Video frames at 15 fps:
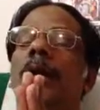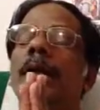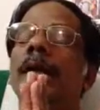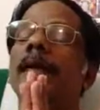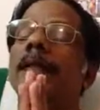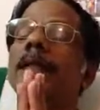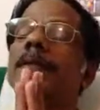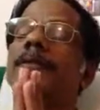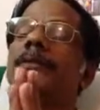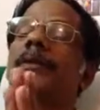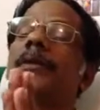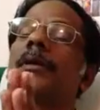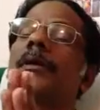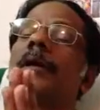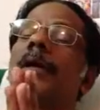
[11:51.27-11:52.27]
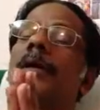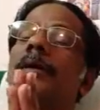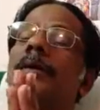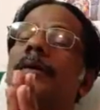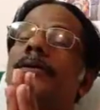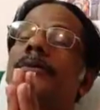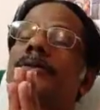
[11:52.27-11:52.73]
and it is the
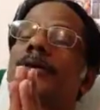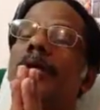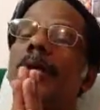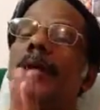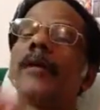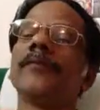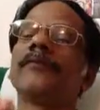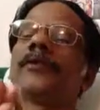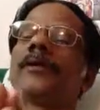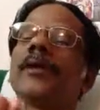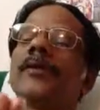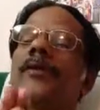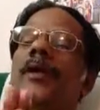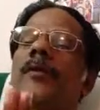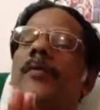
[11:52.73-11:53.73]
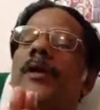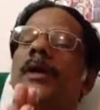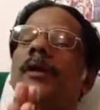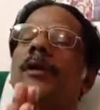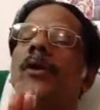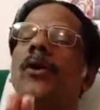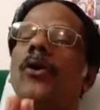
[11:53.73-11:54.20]
greatest gift given by
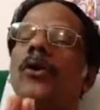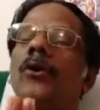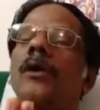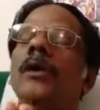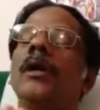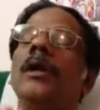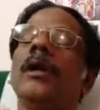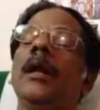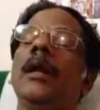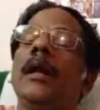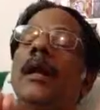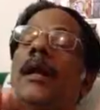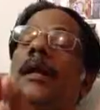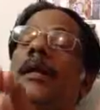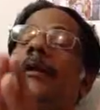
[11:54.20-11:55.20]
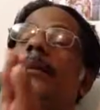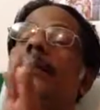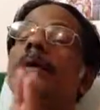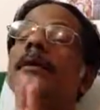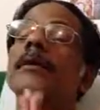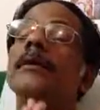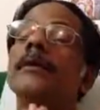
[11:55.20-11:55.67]
God,
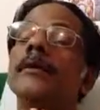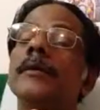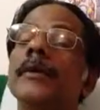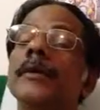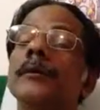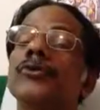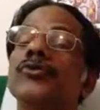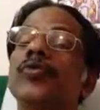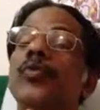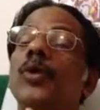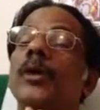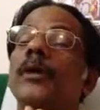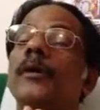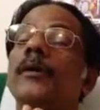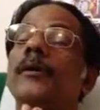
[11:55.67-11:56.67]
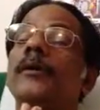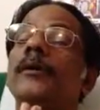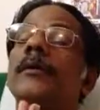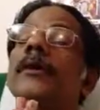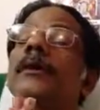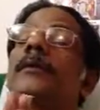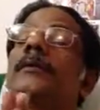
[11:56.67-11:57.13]
and it is where
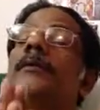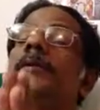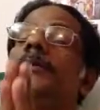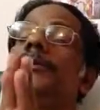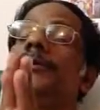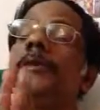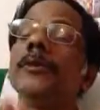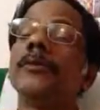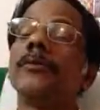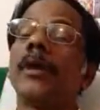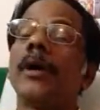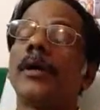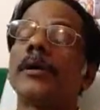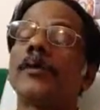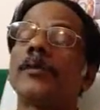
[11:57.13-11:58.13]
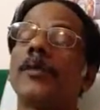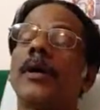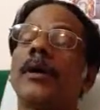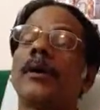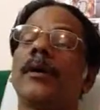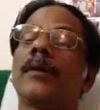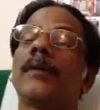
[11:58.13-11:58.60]
the
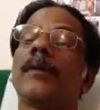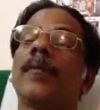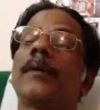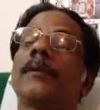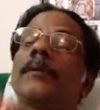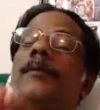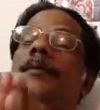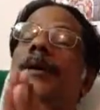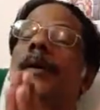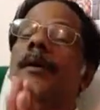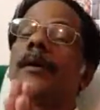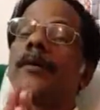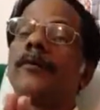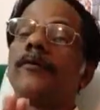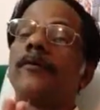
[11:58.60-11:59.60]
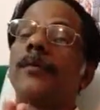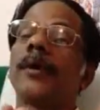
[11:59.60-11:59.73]
Jivatma, the part of